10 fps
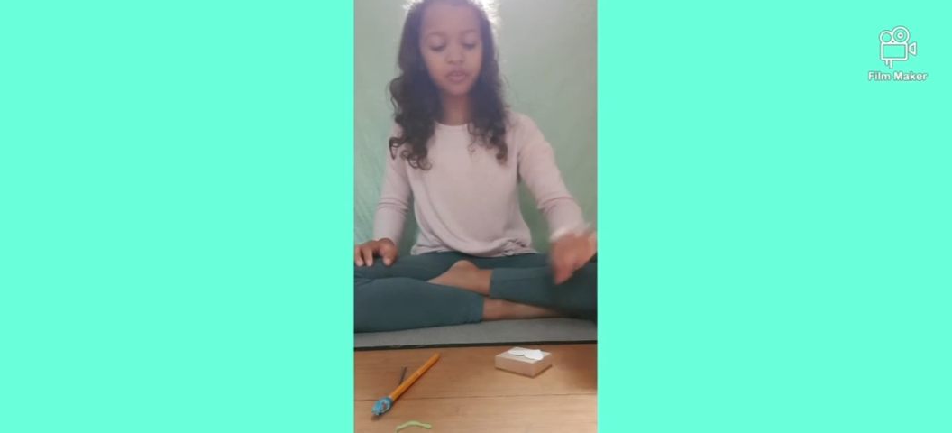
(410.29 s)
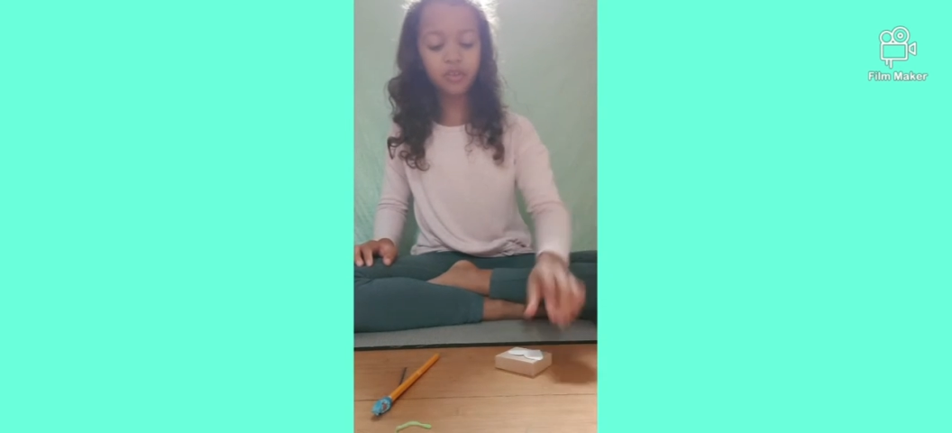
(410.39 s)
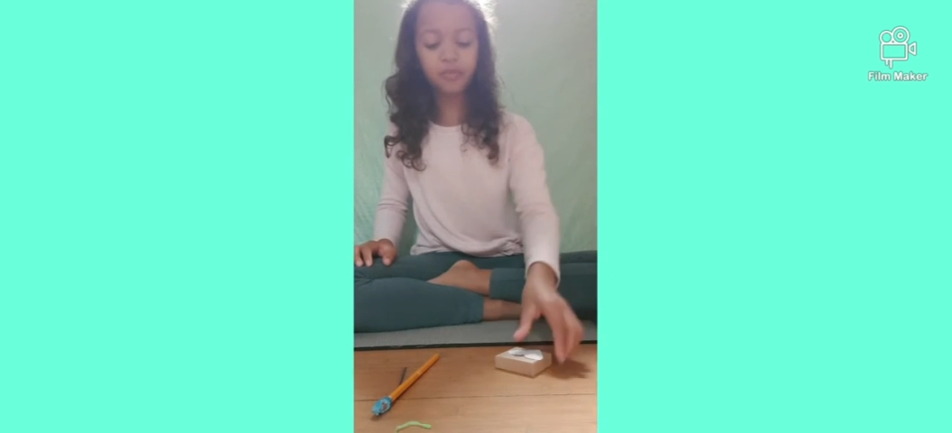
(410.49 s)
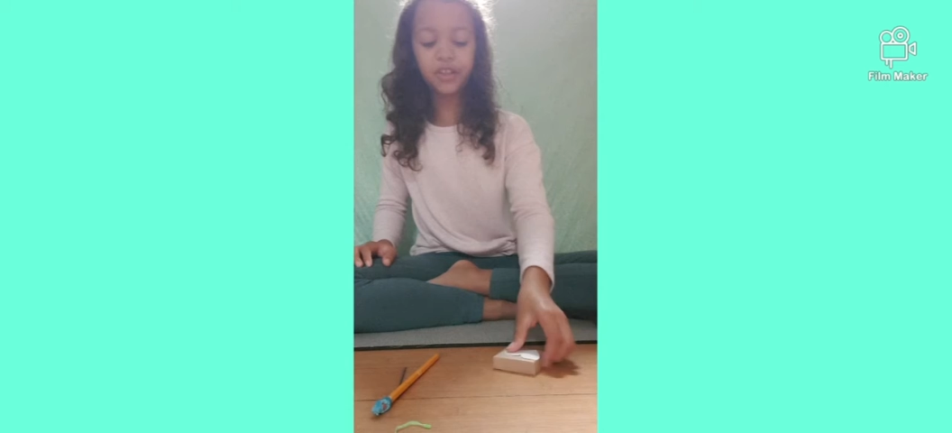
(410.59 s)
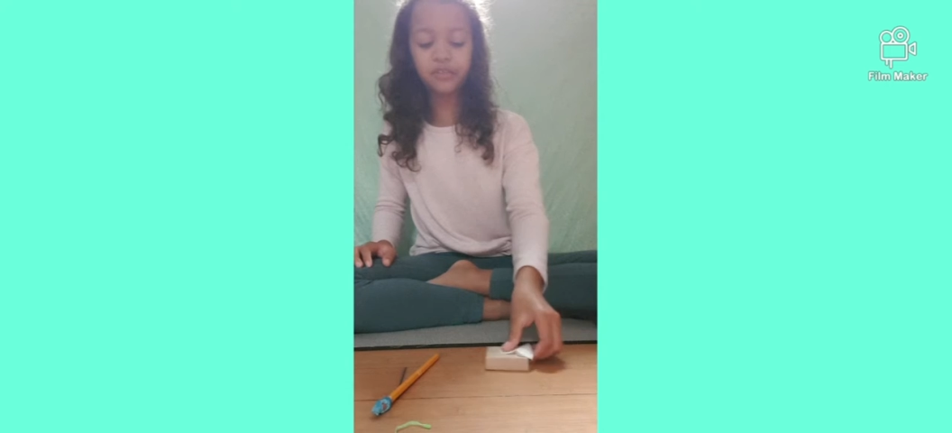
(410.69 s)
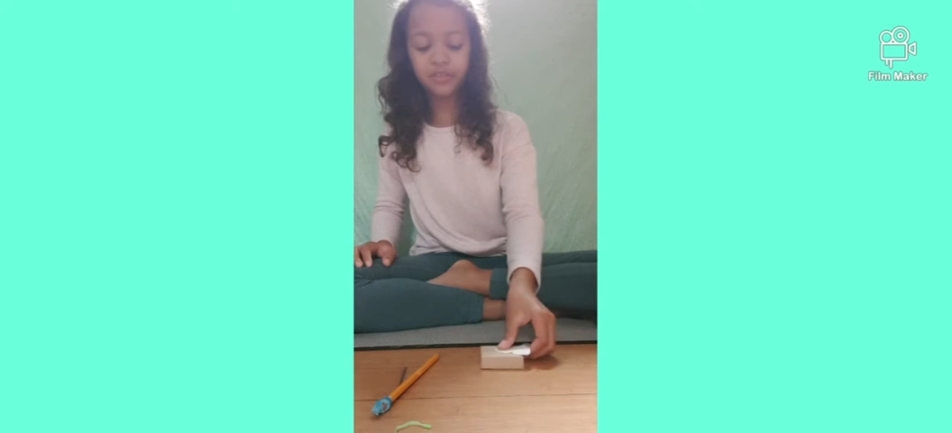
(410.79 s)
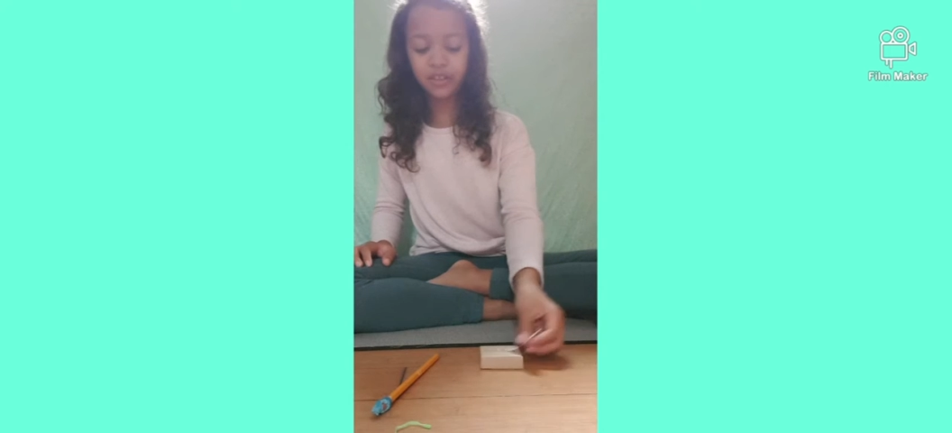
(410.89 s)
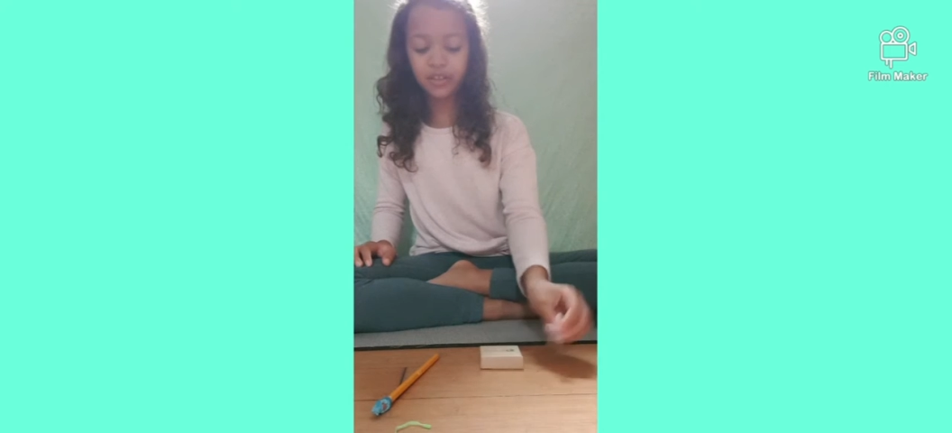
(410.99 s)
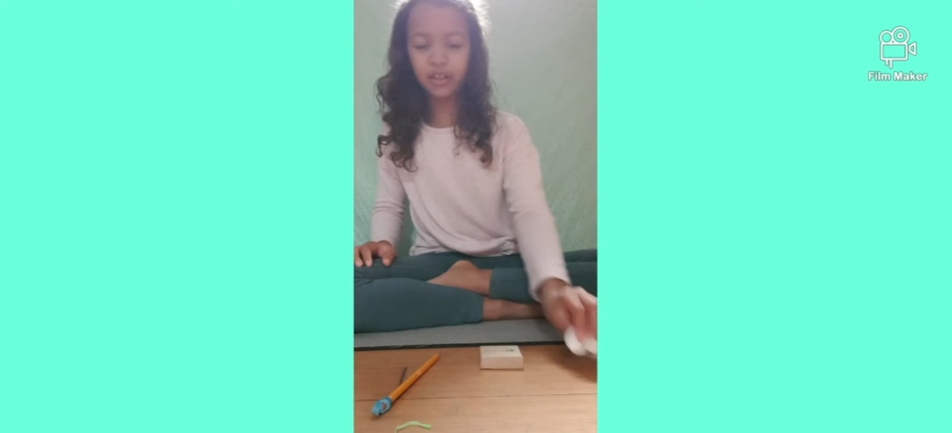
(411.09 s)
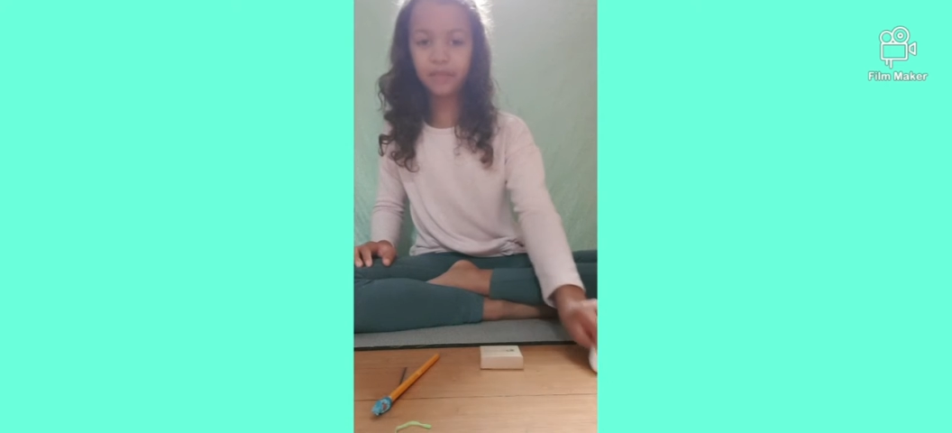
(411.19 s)
I'll be
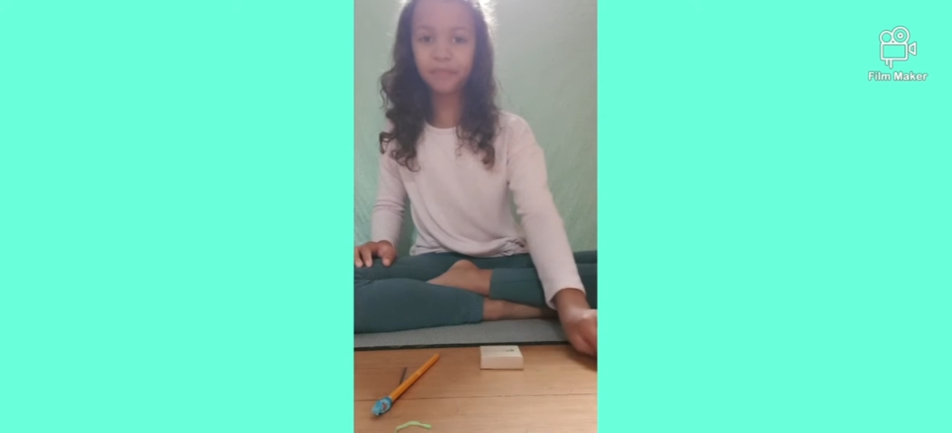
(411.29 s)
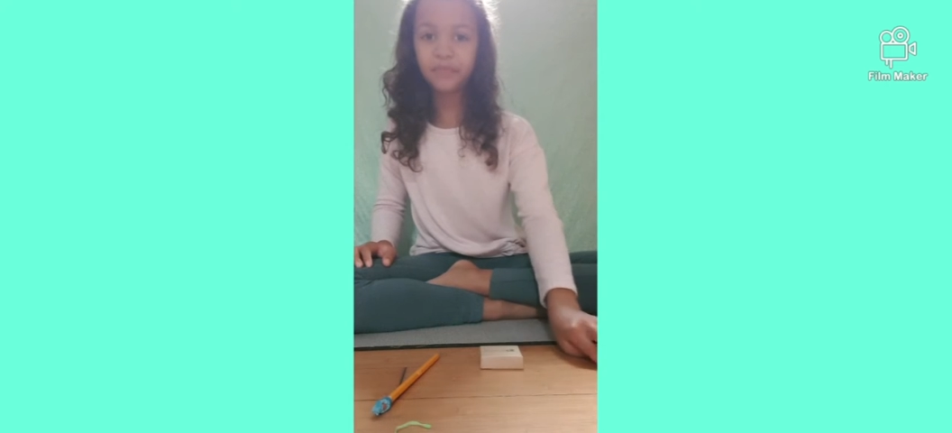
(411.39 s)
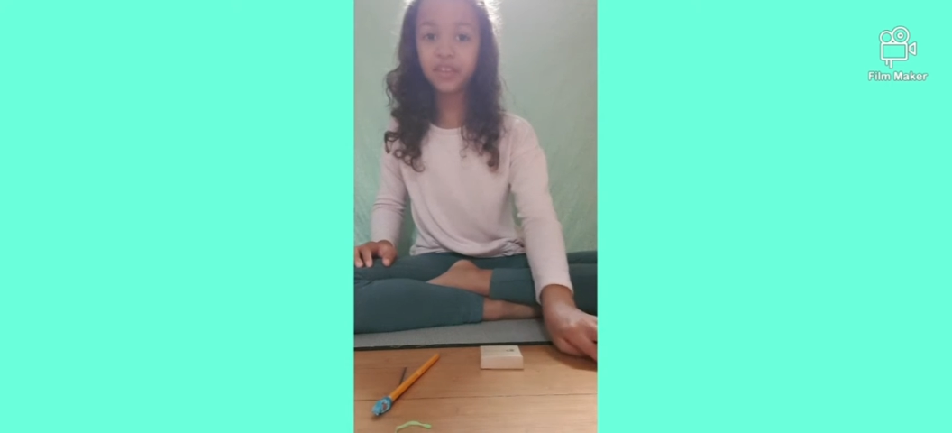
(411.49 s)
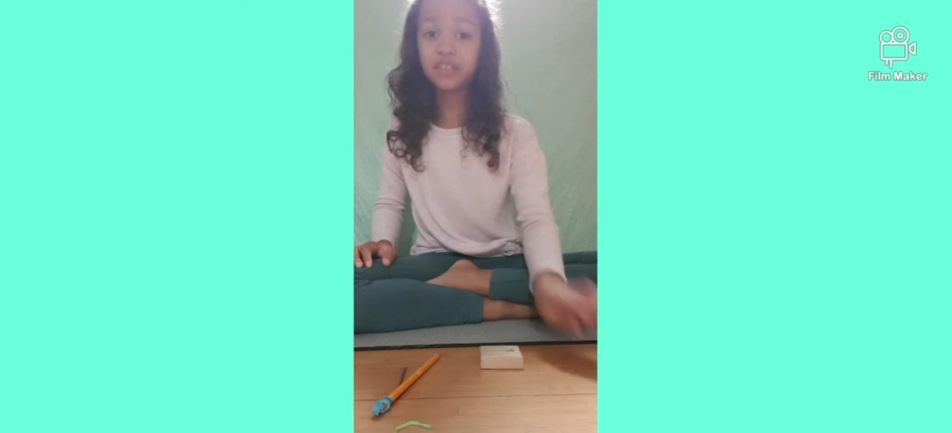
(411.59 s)
using the